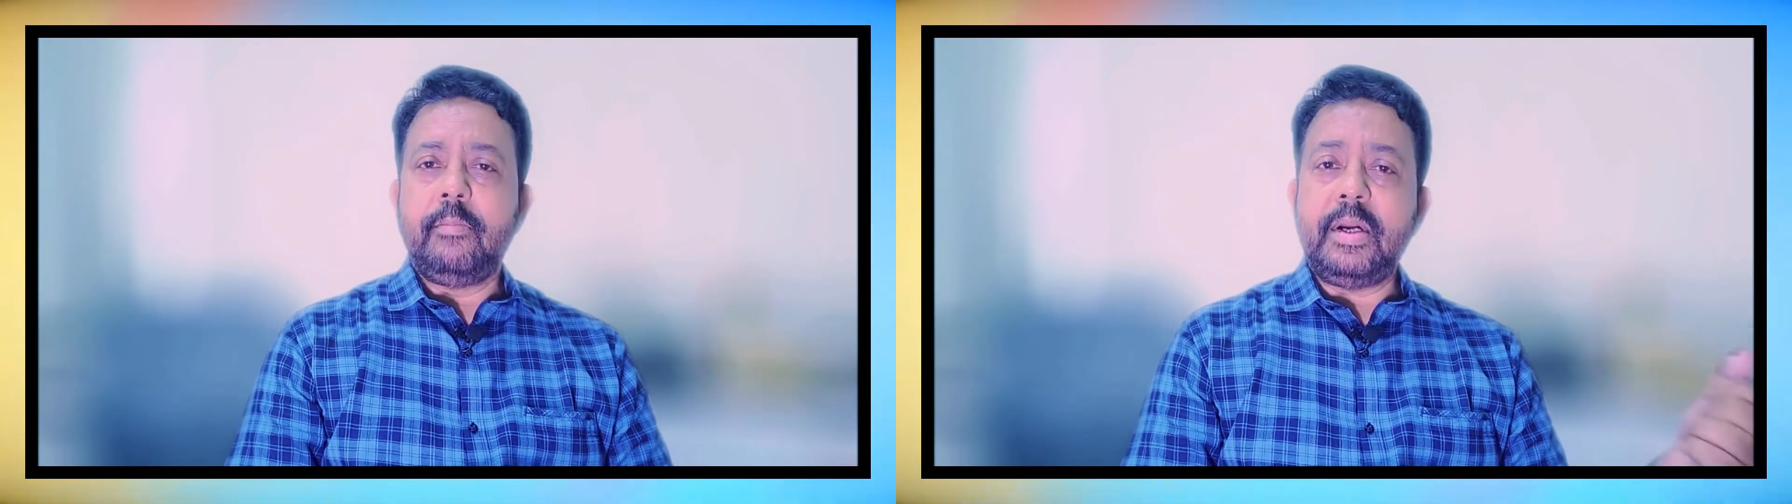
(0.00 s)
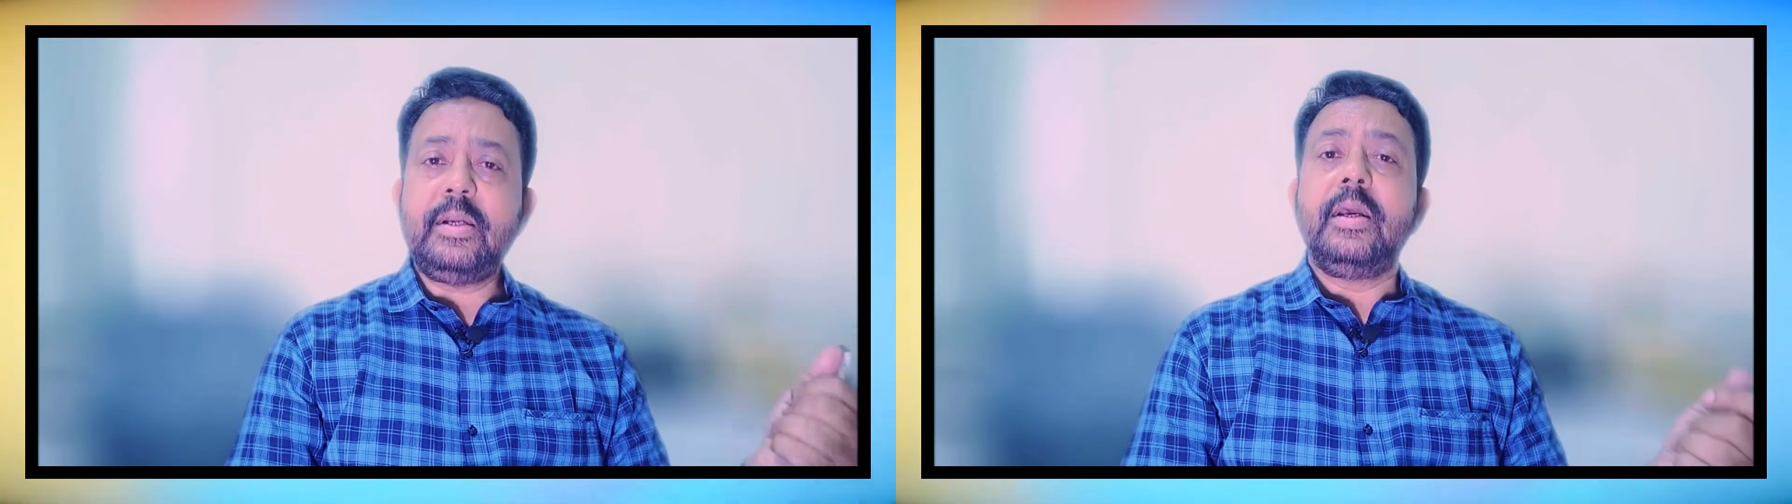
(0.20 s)

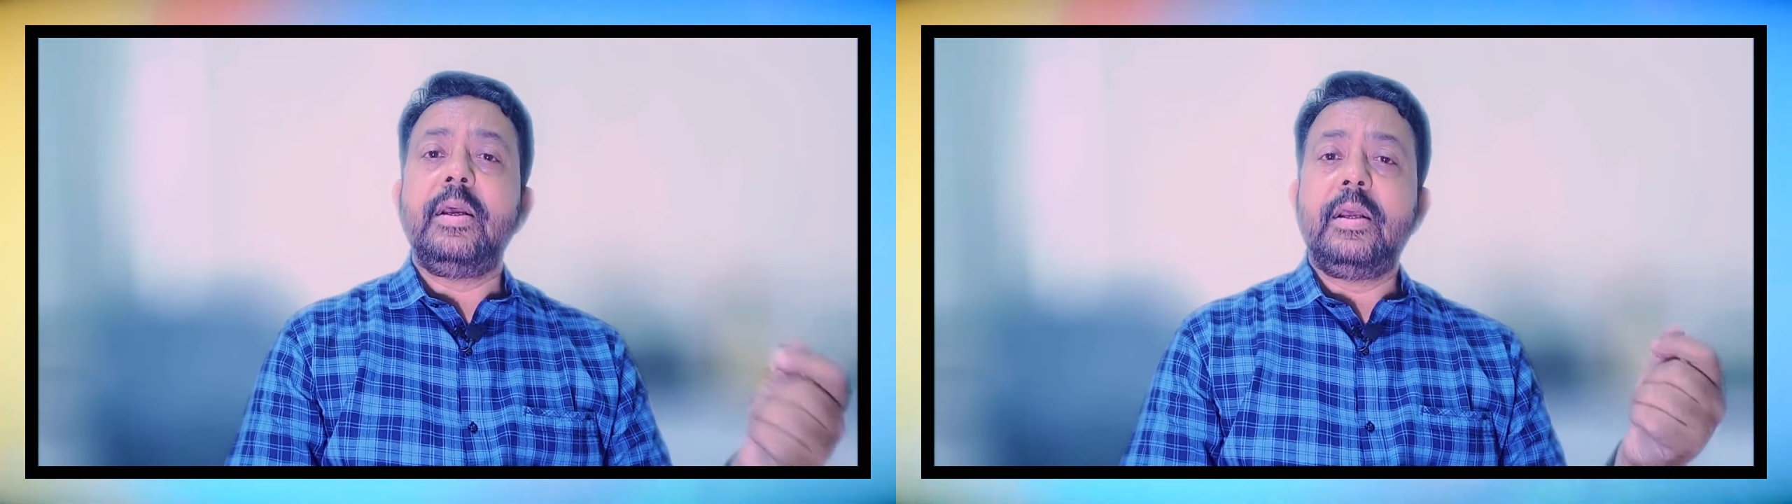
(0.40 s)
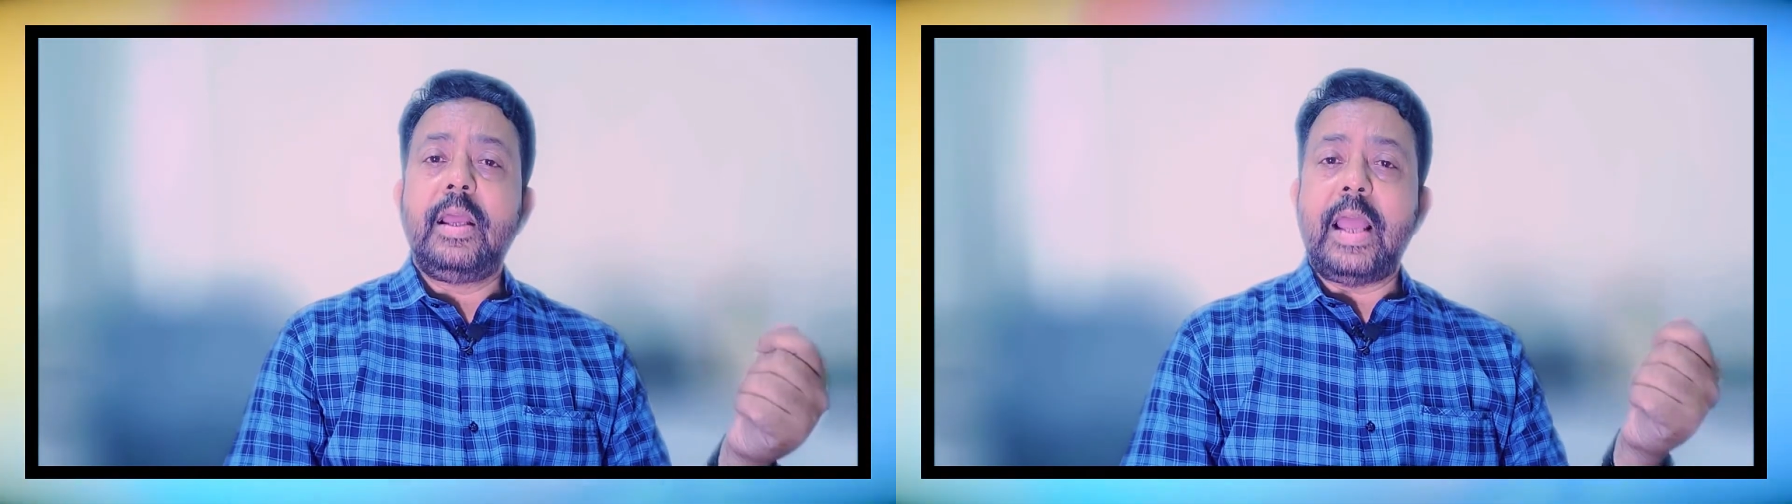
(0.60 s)
but
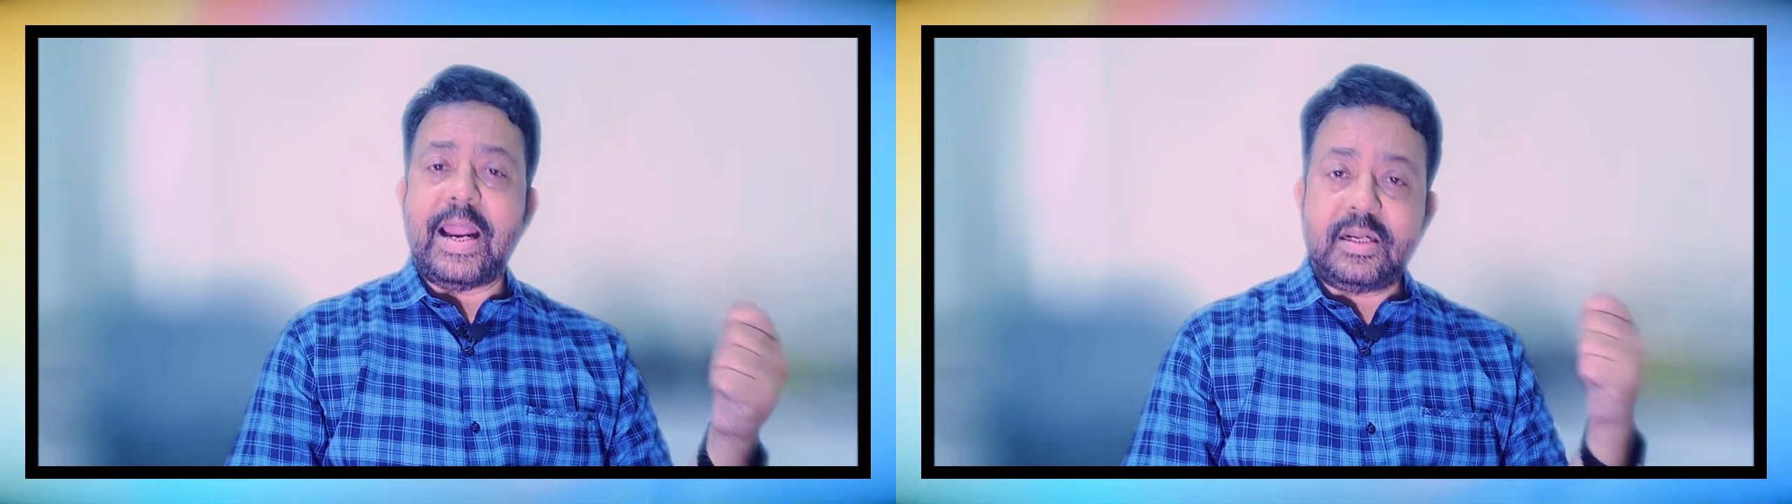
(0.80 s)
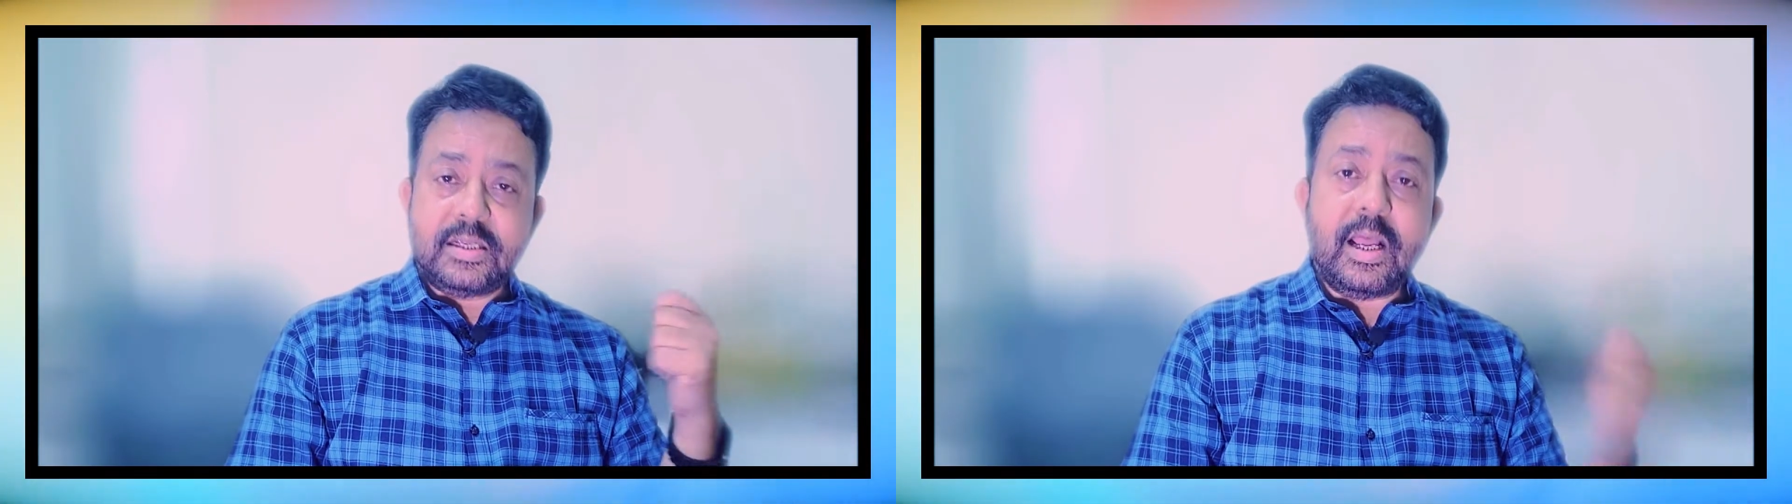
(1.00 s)

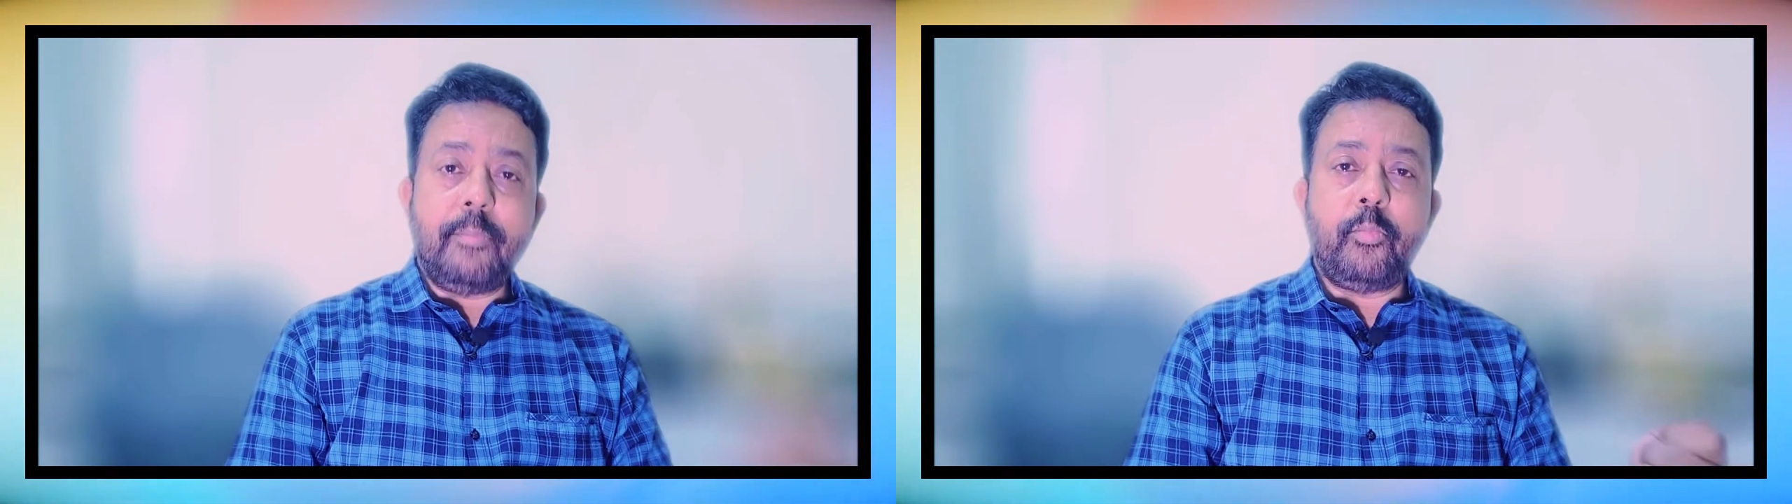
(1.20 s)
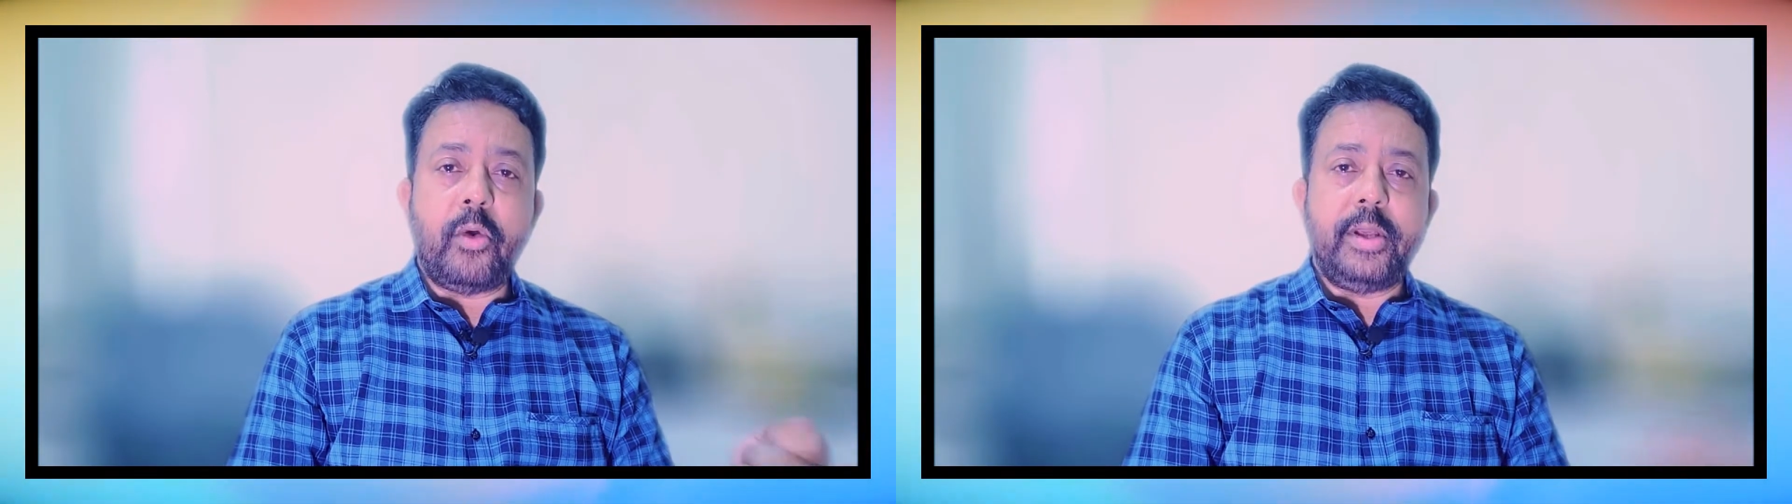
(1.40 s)
at
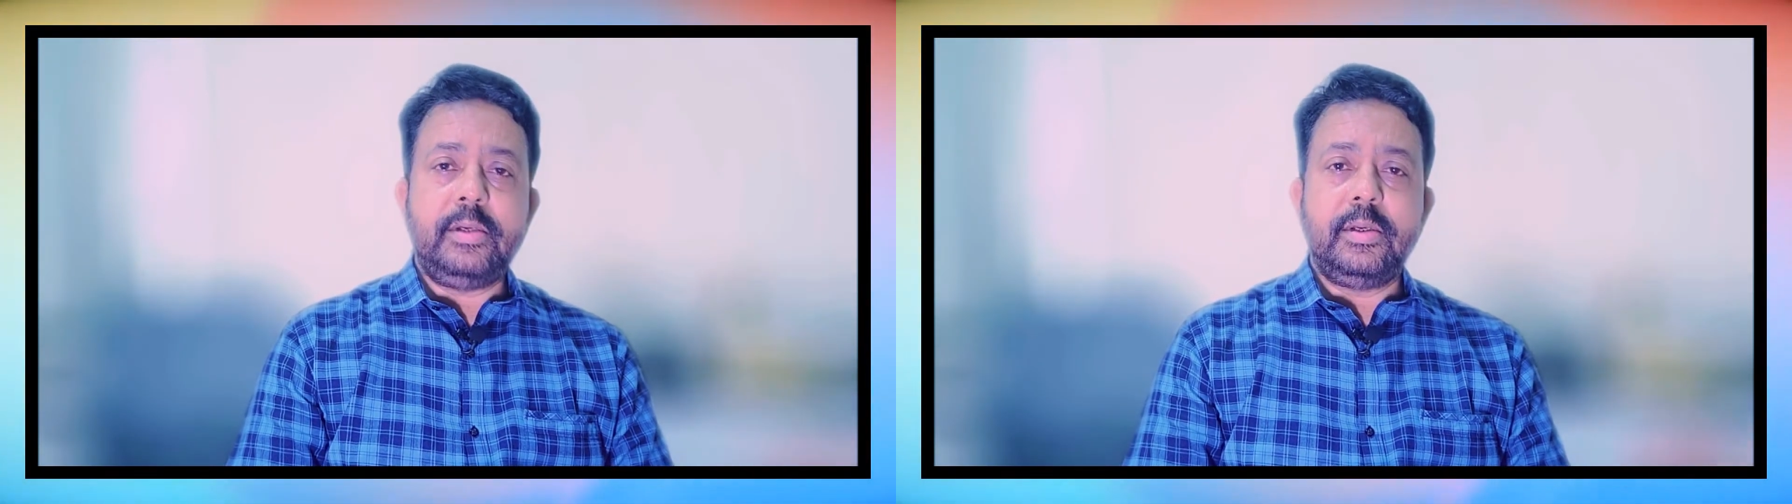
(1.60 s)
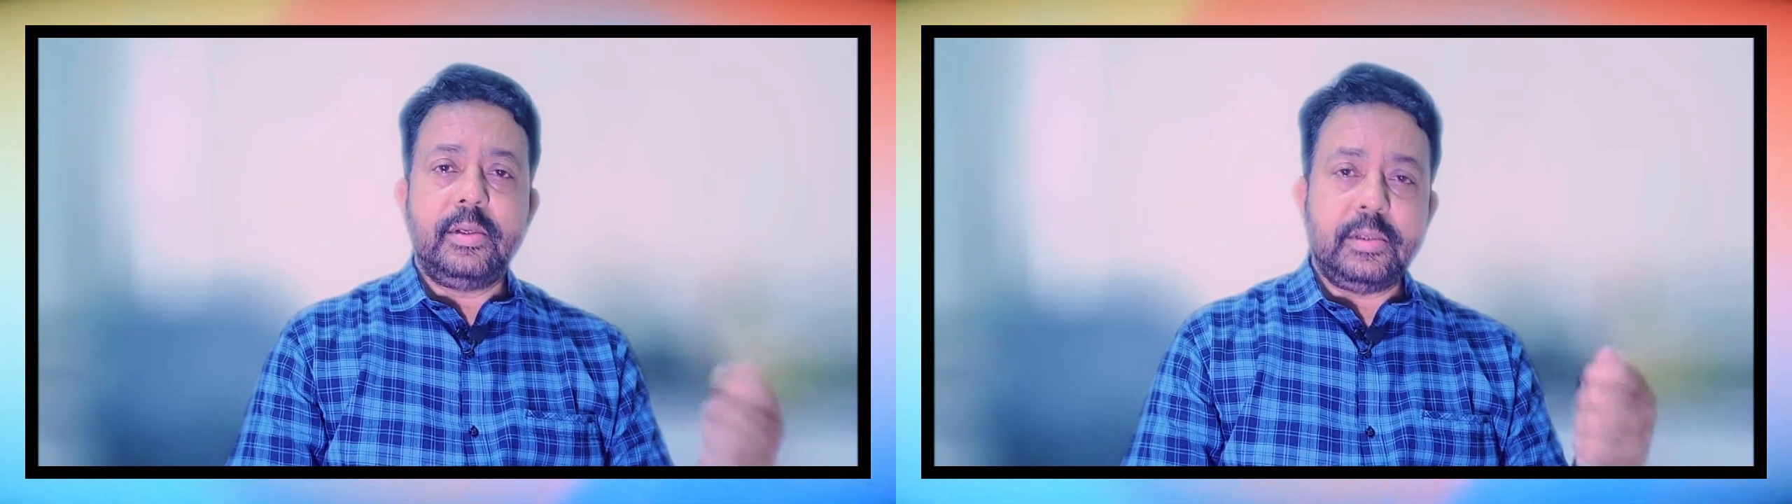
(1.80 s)
some point